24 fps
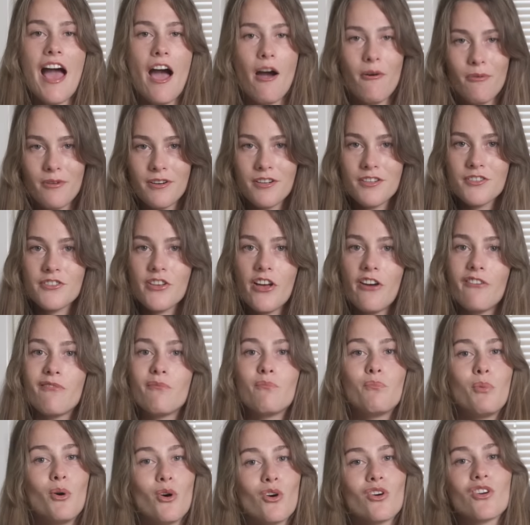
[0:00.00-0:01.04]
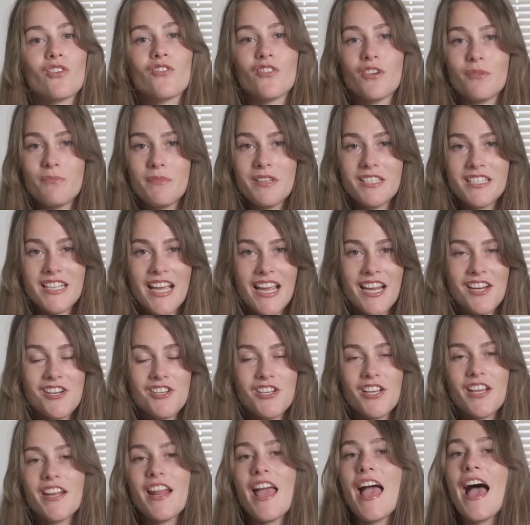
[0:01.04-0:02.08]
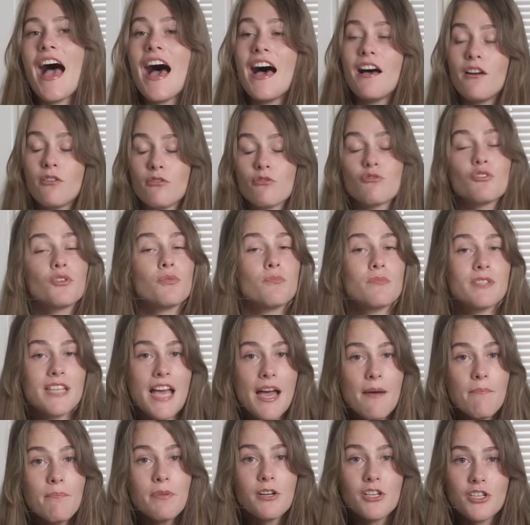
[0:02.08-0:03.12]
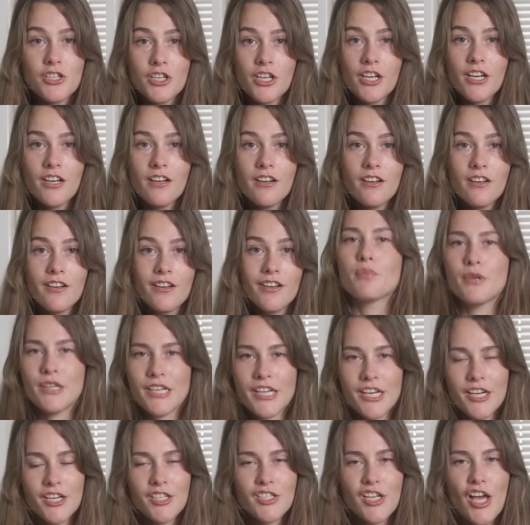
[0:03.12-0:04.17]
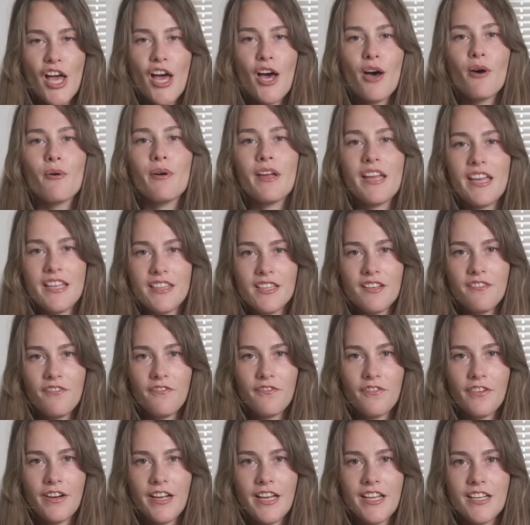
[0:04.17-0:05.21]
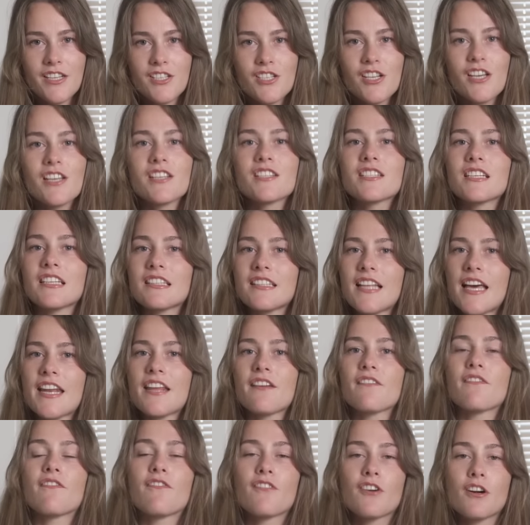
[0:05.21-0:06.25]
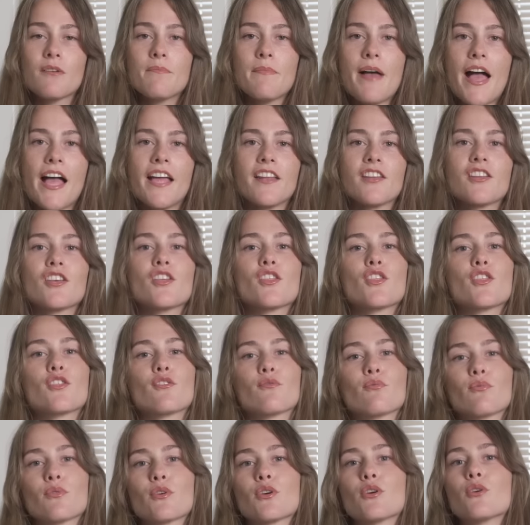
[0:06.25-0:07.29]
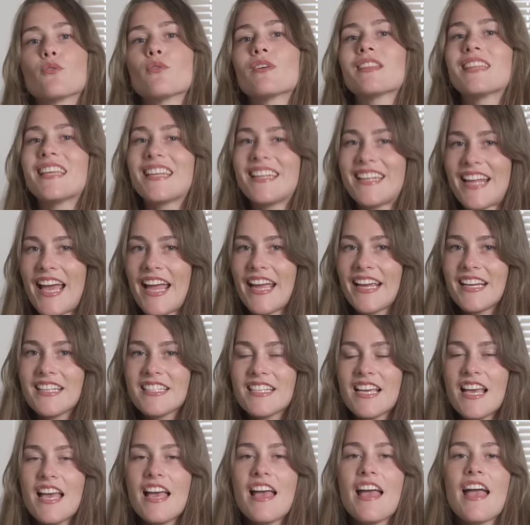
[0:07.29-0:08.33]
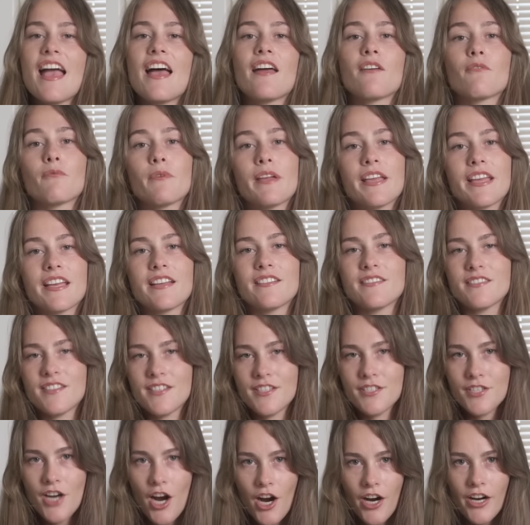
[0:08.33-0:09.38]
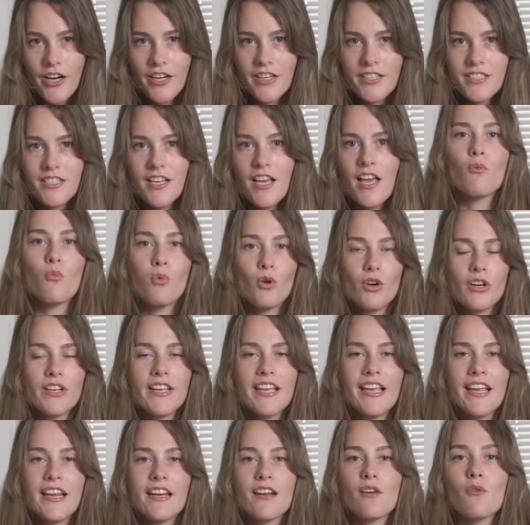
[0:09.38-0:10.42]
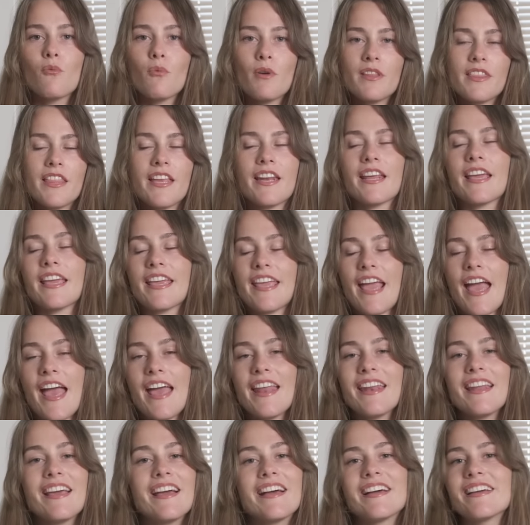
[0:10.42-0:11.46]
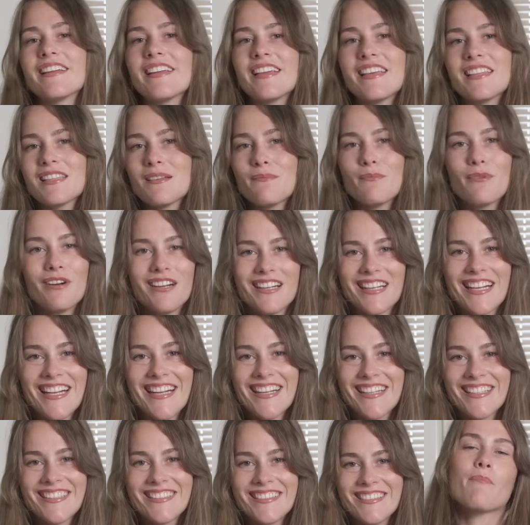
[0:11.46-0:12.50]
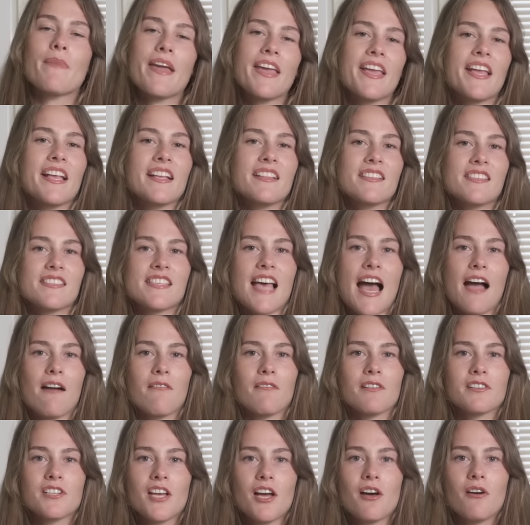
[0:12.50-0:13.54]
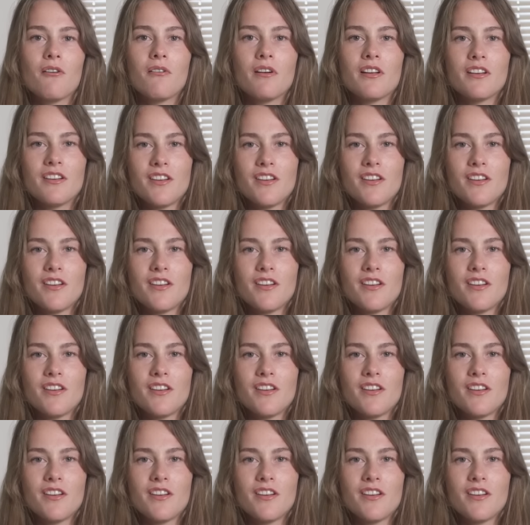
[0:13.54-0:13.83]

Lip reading: hours of bulk fermentation at room temperature, put your dough in the fridge to let it ferment through the night, and we can start working with it again in the morning. Making sourdough